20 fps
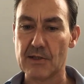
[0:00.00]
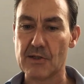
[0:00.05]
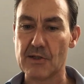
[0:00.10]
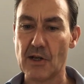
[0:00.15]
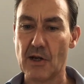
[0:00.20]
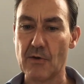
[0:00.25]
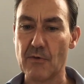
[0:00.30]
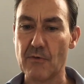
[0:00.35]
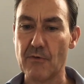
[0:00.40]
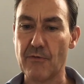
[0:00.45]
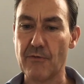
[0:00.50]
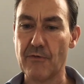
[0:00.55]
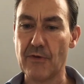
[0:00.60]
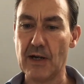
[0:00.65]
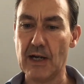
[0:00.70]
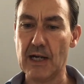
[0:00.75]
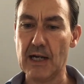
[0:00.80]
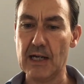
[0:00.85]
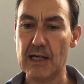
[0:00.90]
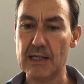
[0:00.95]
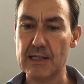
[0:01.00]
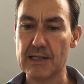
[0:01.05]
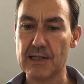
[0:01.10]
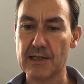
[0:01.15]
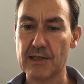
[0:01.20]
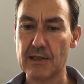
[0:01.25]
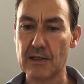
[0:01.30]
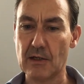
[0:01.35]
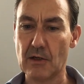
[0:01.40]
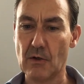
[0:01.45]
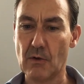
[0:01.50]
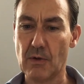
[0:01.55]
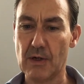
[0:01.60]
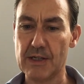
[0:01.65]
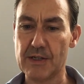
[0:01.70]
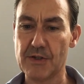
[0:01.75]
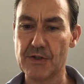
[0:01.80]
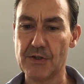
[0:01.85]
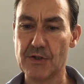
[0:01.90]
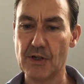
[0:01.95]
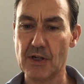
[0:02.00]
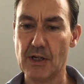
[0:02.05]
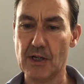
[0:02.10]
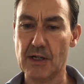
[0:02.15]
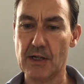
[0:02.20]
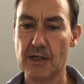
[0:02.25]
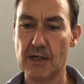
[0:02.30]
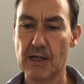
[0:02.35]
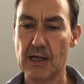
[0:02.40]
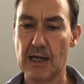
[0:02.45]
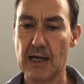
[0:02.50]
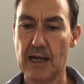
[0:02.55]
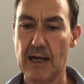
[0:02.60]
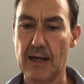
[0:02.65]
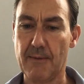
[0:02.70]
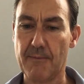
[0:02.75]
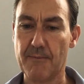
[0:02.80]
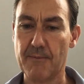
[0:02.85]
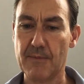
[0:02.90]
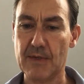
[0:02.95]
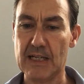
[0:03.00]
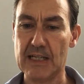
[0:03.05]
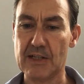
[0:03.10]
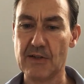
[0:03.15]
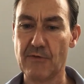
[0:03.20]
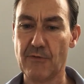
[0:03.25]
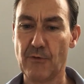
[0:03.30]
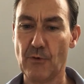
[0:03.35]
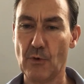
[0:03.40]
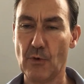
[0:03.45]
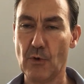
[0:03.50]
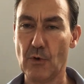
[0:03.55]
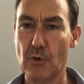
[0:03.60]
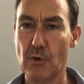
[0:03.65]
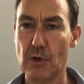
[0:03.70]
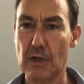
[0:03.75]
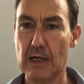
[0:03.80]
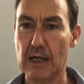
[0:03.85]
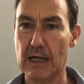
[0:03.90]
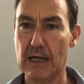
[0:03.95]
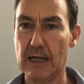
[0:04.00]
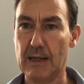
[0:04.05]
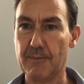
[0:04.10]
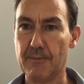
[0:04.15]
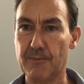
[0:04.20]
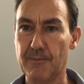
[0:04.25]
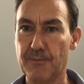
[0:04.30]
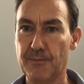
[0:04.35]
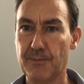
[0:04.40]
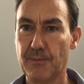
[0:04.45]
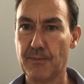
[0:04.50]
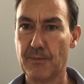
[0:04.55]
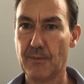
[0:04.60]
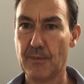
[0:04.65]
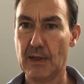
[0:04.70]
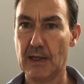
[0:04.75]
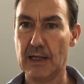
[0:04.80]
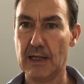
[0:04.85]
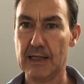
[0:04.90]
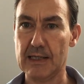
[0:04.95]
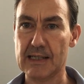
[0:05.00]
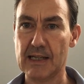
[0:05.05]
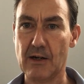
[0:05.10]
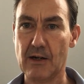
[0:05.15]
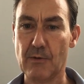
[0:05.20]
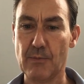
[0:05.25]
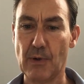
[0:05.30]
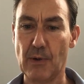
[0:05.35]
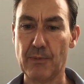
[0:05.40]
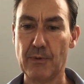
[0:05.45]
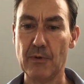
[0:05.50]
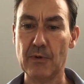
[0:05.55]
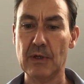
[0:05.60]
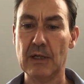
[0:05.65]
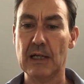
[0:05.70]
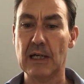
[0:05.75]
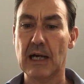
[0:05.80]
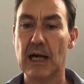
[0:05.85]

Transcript: So first question is for Sarah Popple.